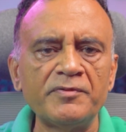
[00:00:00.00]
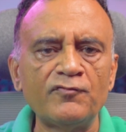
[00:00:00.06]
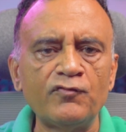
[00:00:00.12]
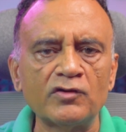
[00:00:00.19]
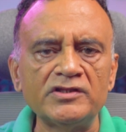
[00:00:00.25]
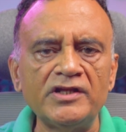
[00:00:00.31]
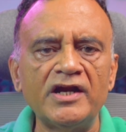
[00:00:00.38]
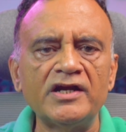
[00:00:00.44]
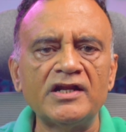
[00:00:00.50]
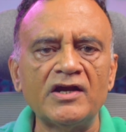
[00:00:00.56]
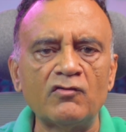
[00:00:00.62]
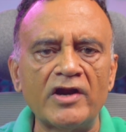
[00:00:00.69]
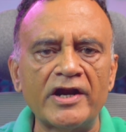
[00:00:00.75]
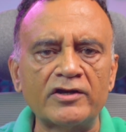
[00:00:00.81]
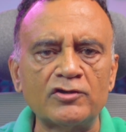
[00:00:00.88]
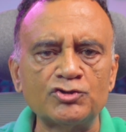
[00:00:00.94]
before that, I
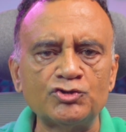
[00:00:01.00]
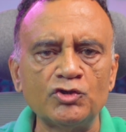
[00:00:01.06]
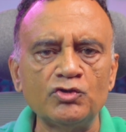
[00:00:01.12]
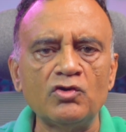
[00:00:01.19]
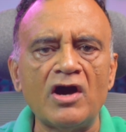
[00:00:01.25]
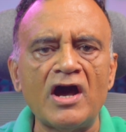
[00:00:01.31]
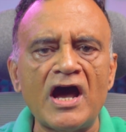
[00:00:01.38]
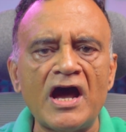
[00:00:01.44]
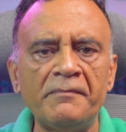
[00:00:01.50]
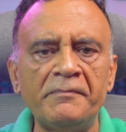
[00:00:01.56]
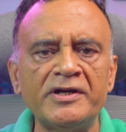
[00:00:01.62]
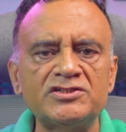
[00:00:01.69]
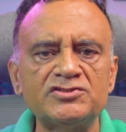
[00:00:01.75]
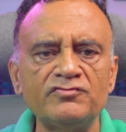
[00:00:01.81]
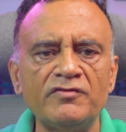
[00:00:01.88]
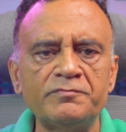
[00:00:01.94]
would like to show you
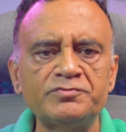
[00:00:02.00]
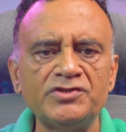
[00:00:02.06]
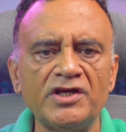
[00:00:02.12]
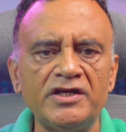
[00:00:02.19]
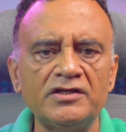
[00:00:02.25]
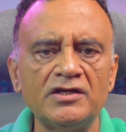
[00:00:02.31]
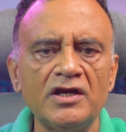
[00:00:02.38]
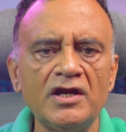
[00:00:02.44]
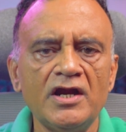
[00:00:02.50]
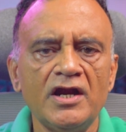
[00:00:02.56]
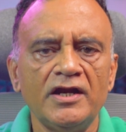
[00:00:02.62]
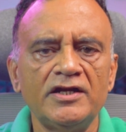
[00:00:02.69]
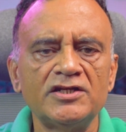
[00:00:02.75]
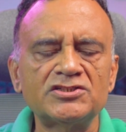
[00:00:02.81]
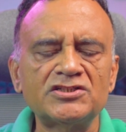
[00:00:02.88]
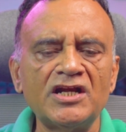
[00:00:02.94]
Abbott's website
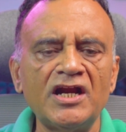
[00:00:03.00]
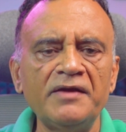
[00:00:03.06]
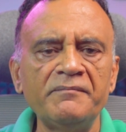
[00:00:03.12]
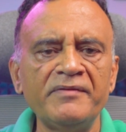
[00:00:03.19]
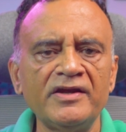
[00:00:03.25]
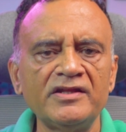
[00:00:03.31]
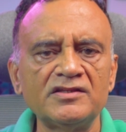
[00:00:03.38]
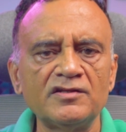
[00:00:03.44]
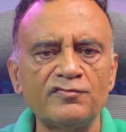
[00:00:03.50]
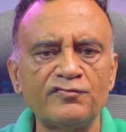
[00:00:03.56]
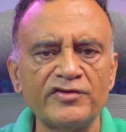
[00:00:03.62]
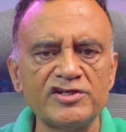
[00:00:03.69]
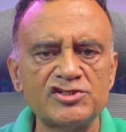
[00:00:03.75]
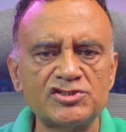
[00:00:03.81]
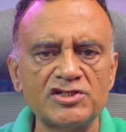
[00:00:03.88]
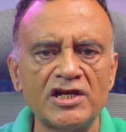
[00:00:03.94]
describing the
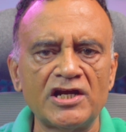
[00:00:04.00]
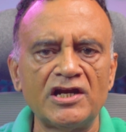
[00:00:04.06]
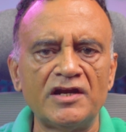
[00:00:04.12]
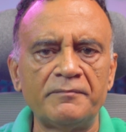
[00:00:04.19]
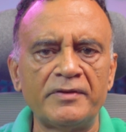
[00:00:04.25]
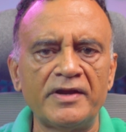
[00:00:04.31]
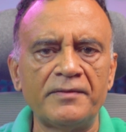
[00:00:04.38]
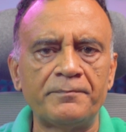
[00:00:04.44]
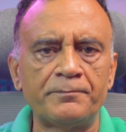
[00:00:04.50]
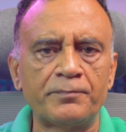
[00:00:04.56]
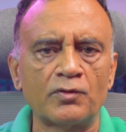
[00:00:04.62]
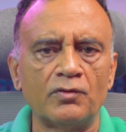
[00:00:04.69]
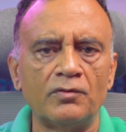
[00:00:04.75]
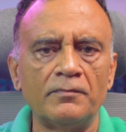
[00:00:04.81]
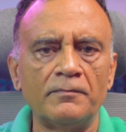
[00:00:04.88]
Freestyle Libre Pro.